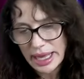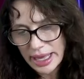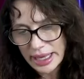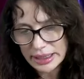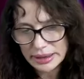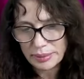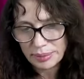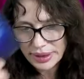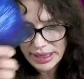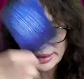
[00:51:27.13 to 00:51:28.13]
And
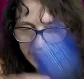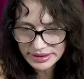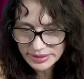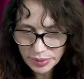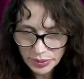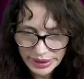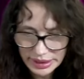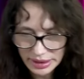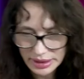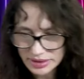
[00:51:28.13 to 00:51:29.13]
but at this
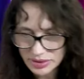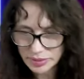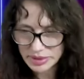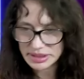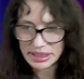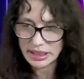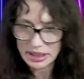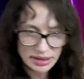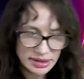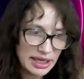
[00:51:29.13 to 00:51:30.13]
point, it's almost
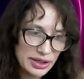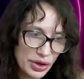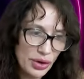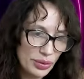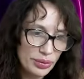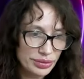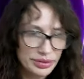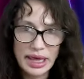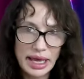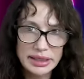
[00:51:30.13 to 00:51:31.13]
like they know
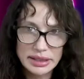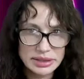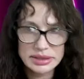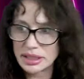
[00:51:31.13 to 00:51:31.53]
that